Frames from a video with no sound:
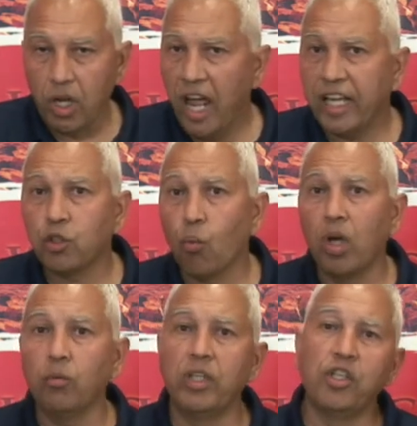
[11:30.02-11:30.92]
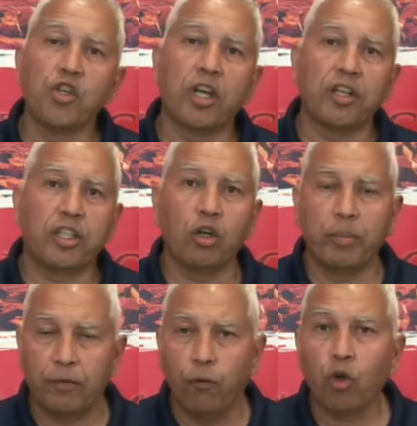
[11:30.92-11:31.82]
I guess what you can consider to
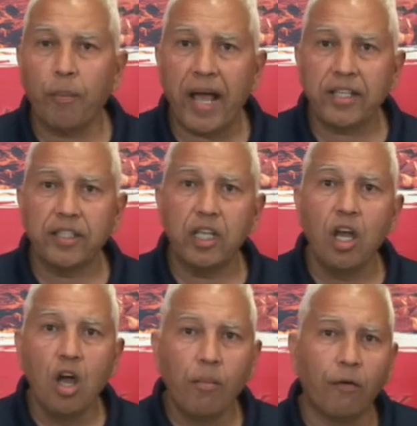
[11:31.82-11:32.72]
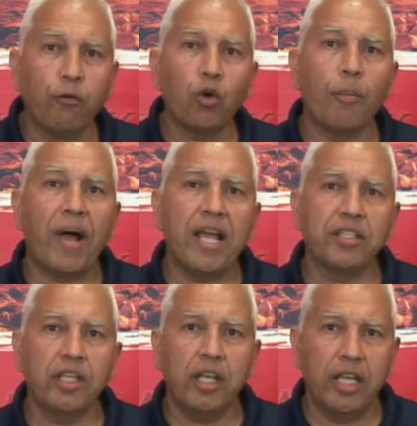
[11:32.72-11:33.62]
be full capacity, but full
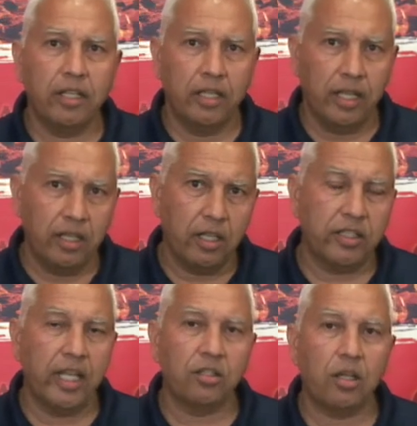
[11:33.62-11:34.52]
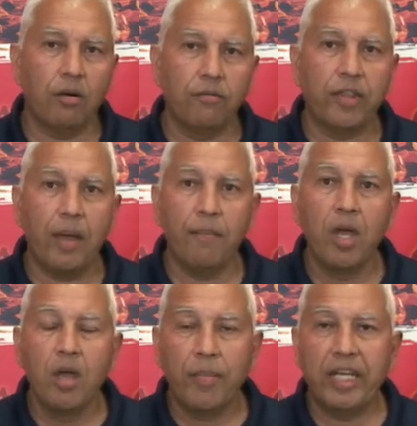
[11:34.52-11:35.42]
capacity in the sense of them
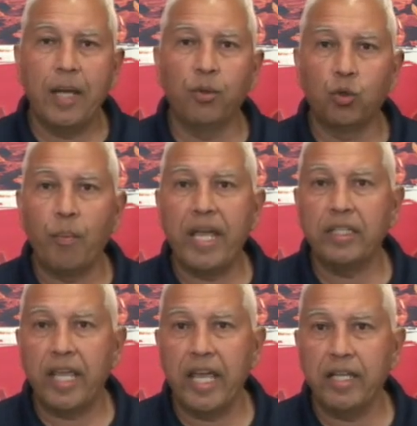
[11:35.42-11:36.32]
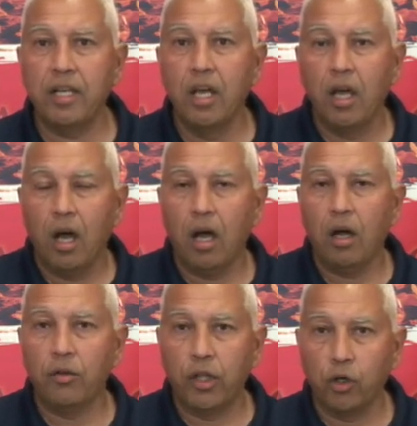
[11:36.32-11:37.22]
being able to maintain
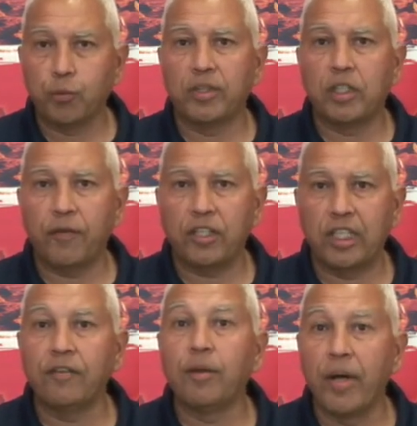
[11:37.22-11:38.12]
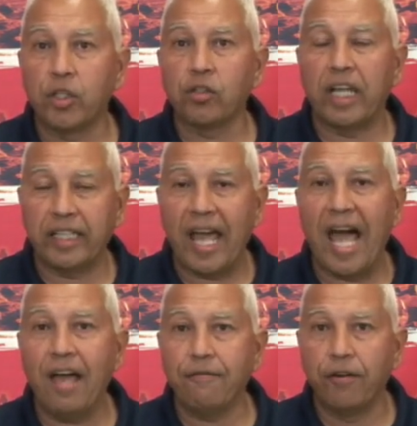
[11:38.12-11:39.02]
their specific safety measures that they
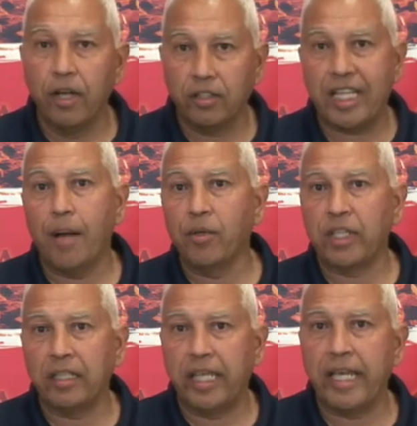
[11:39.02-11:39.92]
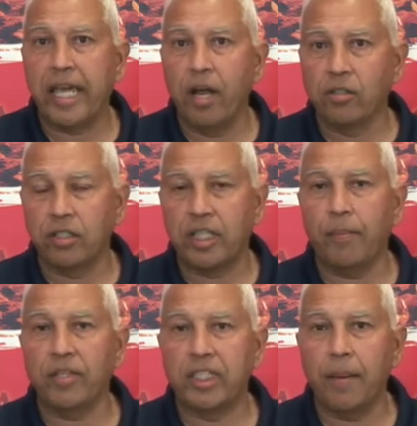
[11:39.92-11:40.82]
have established at daycares and
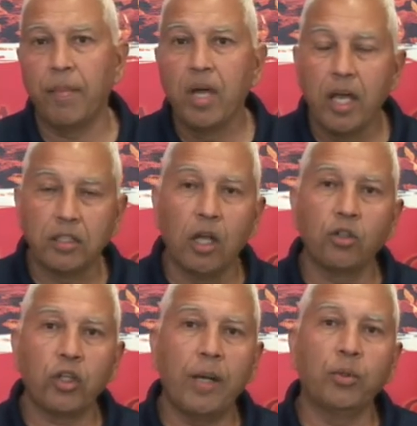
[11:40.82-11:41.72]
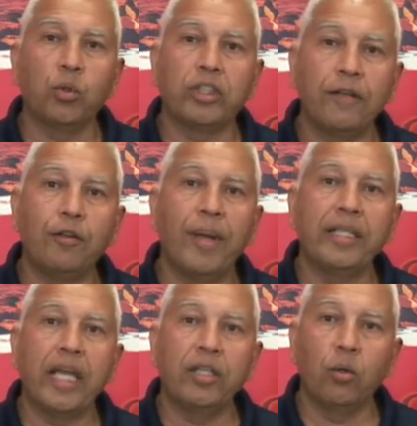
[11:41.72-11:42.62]
step-by-step, as long as they're able to safely
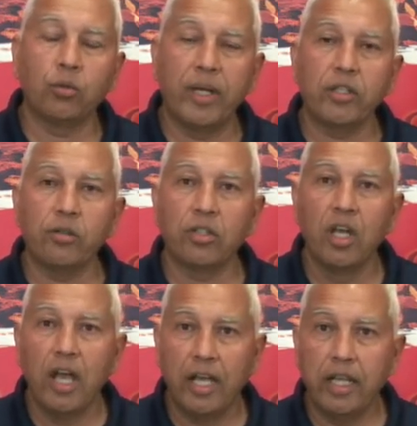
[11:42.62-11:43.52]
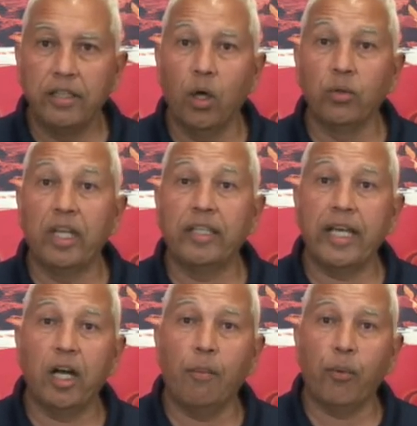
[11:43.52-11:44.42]
maintain those measures and they
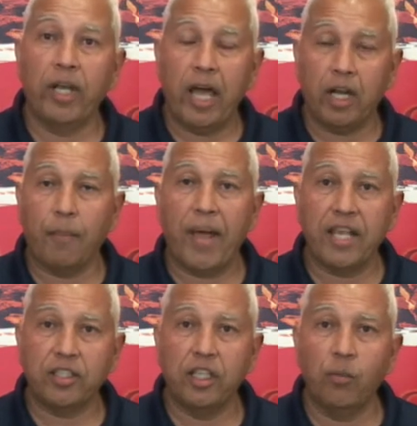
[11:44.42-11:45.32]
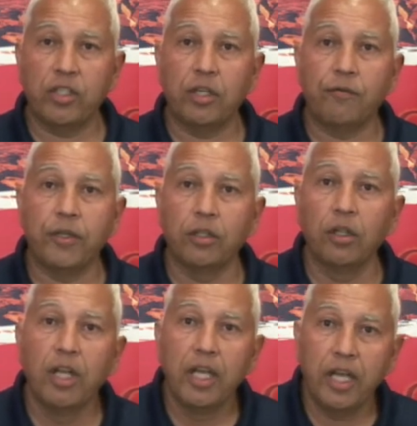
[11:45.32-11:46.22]
can operate at a capacity in which they feel
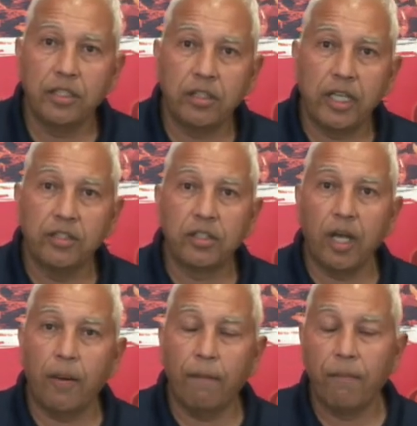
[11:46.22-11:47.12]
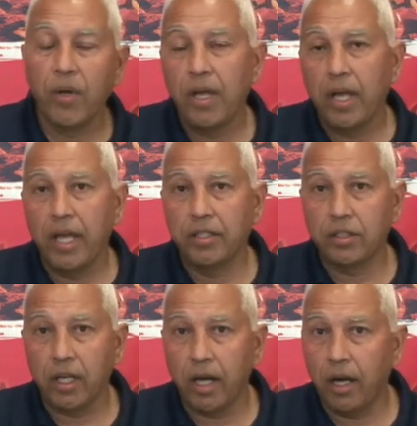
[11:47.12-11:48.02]

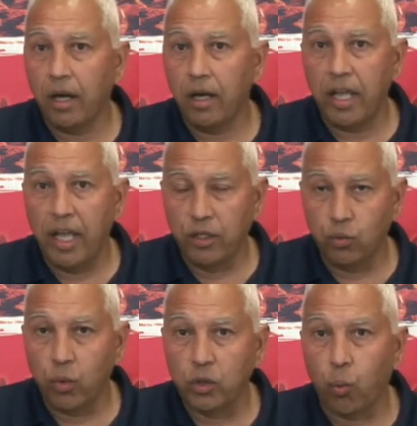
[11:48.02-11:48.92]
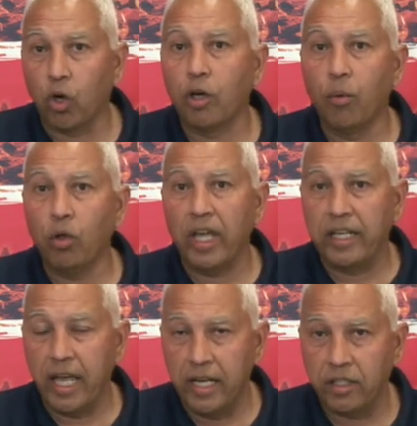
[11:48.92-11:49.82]
is workable
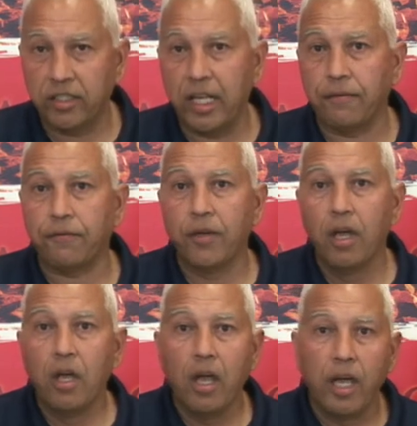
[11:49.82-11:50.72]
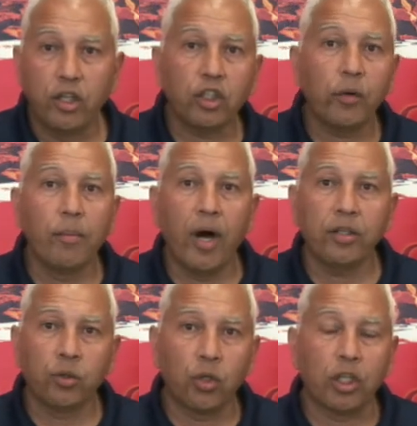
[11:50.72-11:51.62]
and is safe. And just a
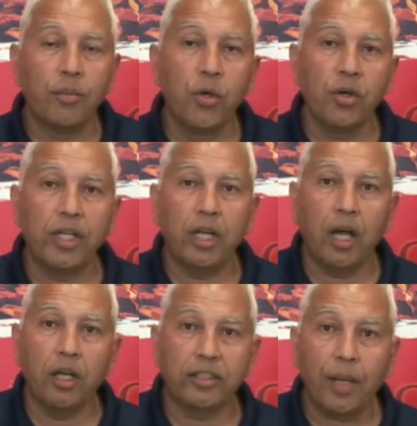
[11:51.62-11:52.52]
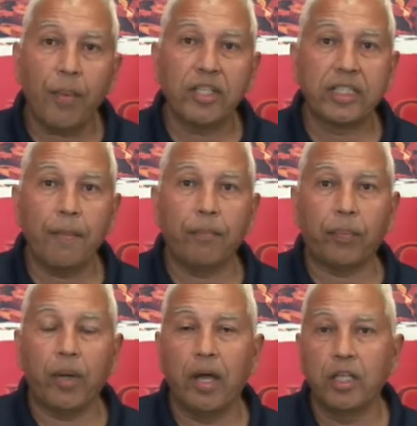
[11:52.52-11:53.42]
reminder to the community,
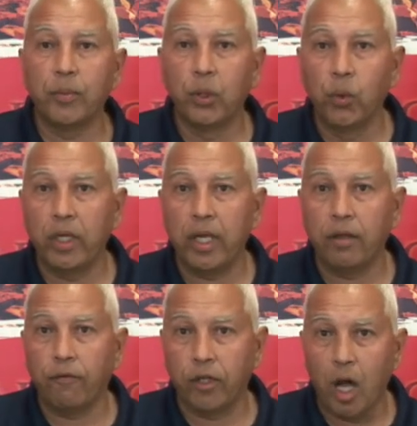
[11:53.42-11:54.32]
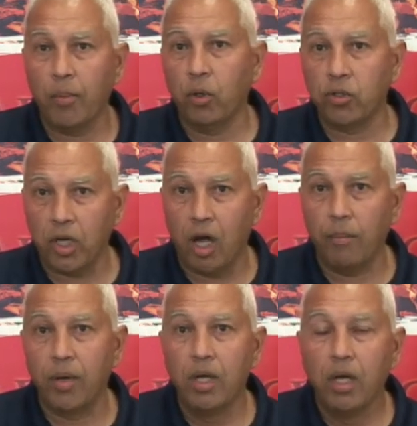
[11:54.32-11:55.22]
step-by-step has been doing a phenomenal
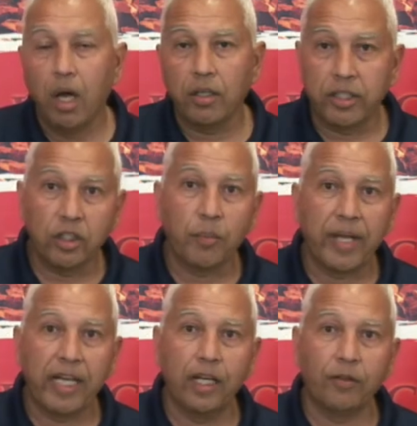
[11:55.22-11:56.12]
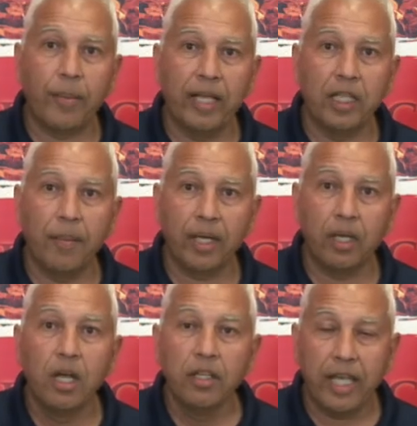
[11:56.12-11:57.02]
job since the beginning of the pandemic.